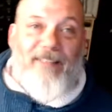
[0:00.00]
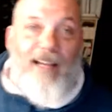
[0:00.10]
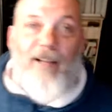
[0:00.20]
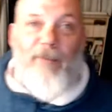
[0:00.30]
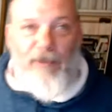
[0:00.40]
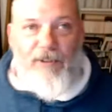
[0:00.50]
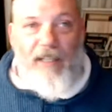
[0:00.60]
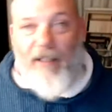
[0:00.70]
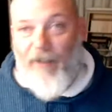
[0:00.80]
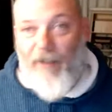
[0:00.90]

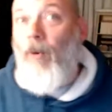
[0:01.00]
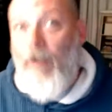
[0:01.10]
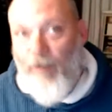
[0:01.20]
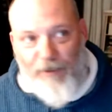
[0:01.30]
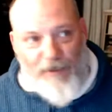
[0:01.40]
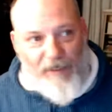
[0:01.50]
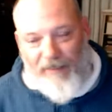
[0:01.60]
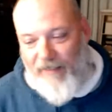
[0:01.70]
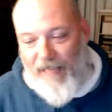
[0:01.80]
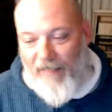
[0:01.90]
10% or 20%
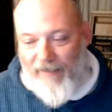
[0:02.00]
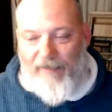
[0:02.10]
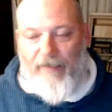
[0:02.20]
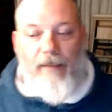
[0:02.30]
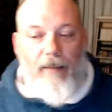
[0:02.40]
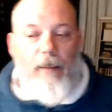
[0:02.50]
in taxes.